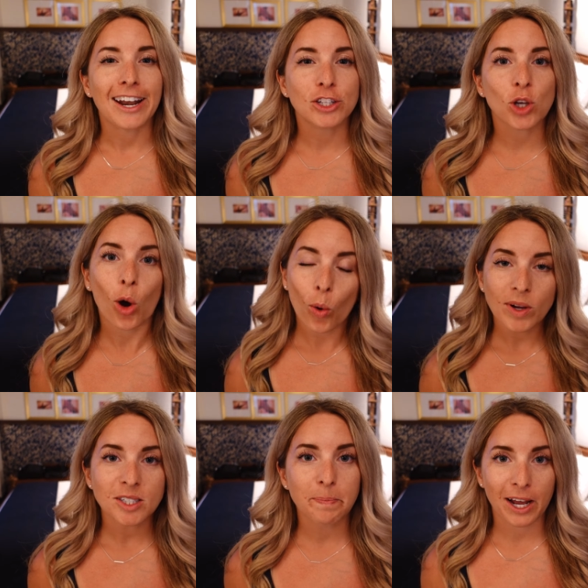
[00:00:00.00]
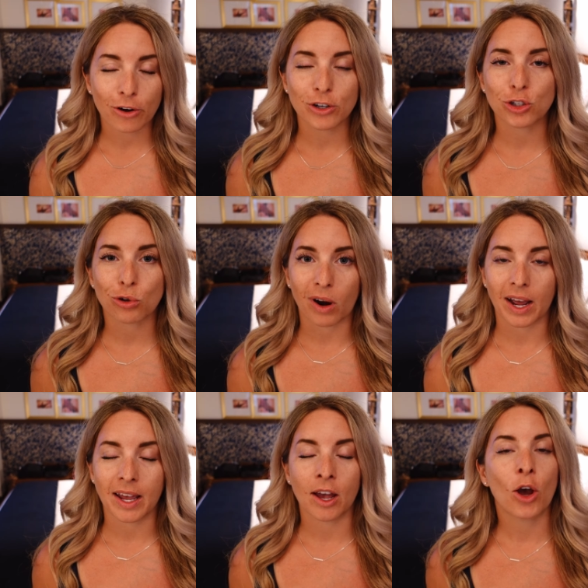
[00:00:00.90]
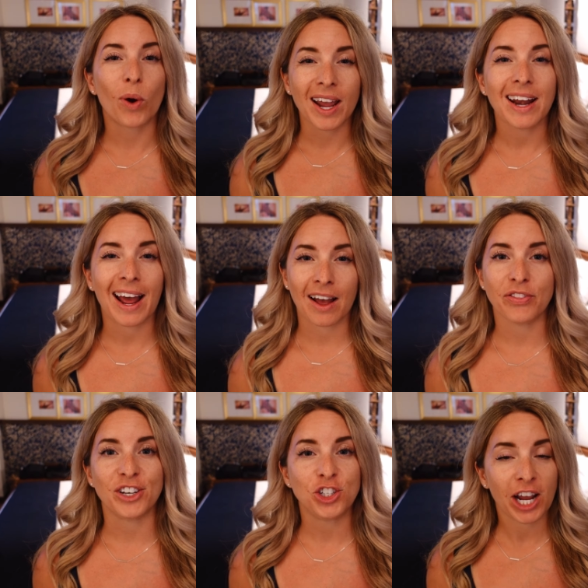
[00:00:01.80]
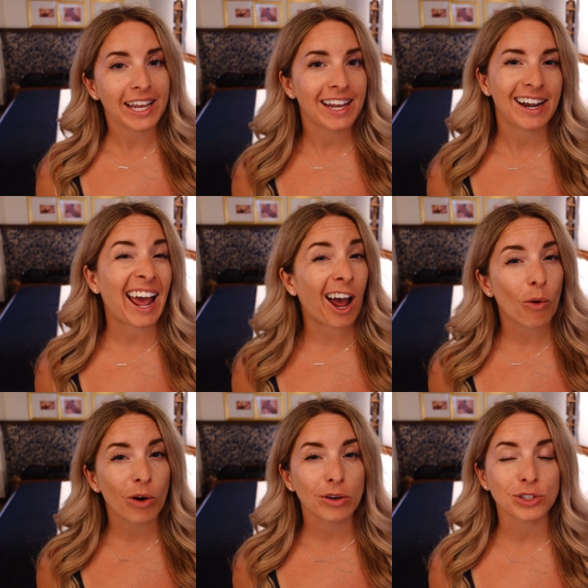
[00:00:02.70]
And it's always better to try it right at the check-in hour.